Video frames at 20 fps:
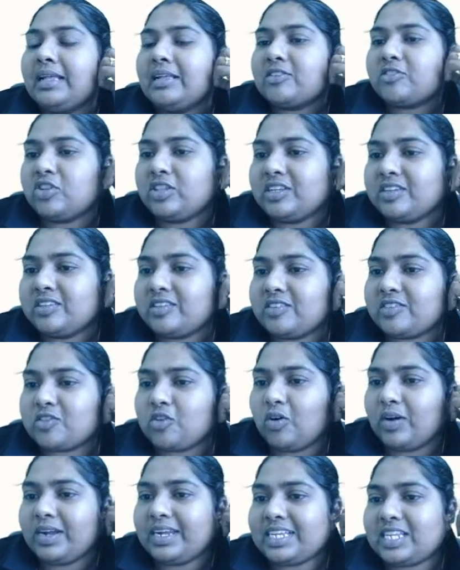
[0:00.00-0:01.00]
So this is
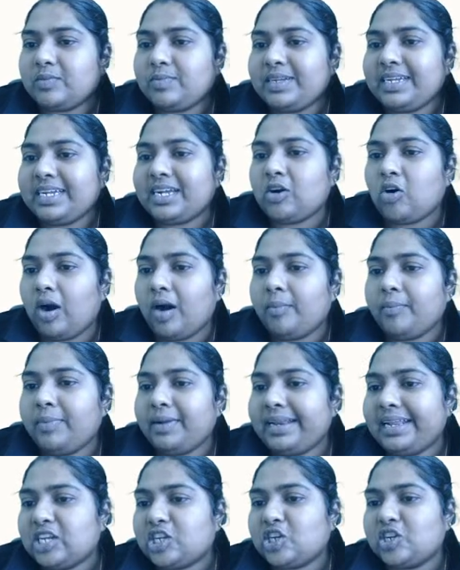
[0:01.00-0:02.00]
going to be
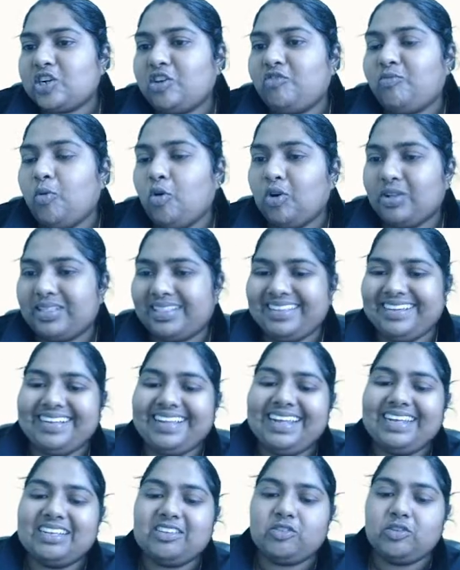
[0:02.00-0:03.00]
combination of both.
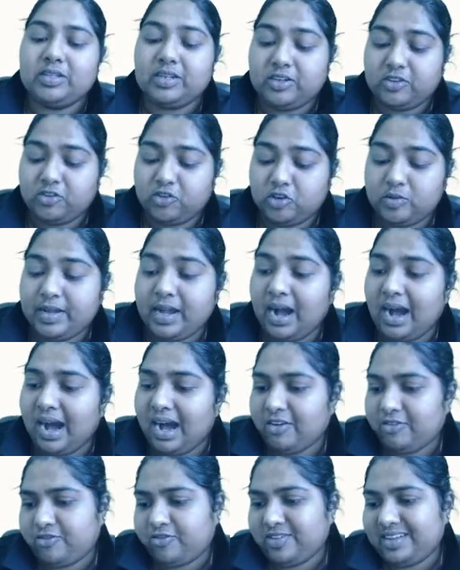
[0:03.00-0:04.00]
Okay, so it should be
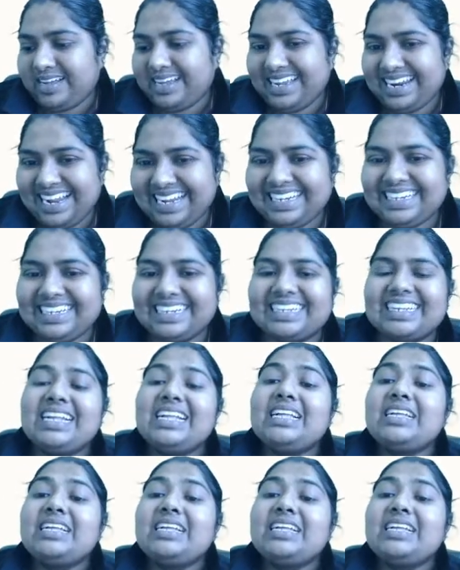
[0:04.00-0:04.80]
half, right?